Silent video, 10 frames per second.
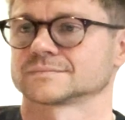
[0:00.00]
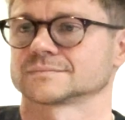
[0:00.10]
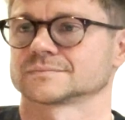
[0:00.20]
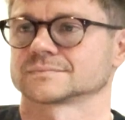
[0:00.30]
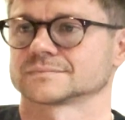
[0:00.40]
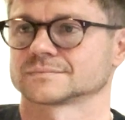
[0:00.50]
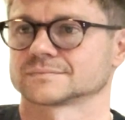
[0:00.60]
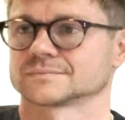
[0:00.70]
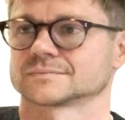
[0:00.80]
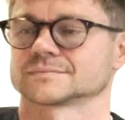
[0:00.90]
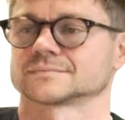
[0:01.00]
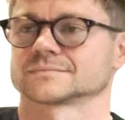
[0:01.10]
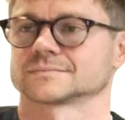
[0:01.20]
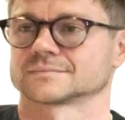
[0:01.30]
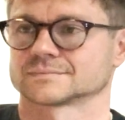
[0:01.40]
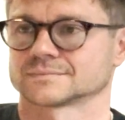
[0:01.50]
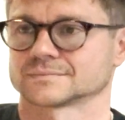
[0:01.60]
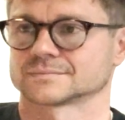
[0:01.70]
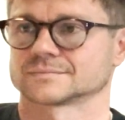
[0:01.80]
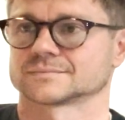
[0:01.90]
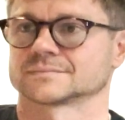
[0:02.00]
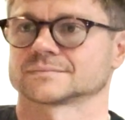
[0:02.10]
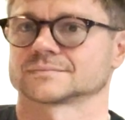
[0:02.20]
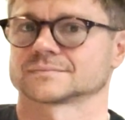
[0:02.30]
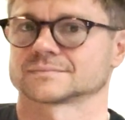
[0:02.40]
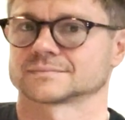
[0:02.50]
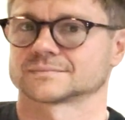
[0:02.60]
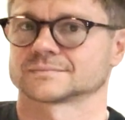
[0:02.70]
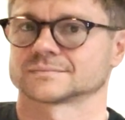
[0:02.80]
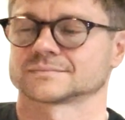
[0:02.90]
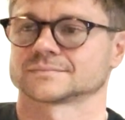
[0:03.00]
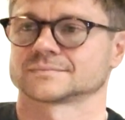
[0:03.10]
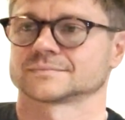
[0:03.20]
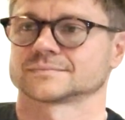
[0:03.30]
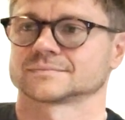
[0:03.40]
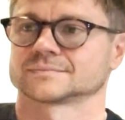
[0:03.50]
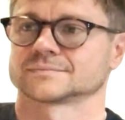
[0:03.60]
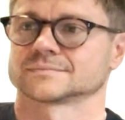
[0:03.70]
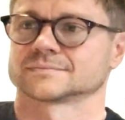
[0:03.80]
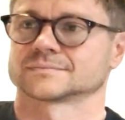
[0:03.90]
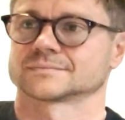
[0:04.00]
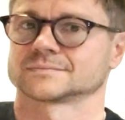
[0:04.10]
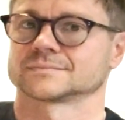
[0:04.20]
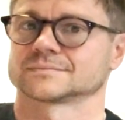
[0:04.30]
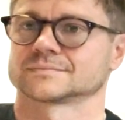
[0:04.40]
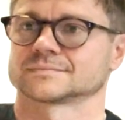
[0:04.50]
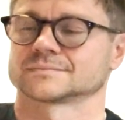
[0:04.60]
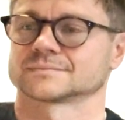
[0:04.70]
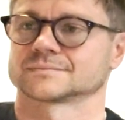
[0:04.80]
(silent)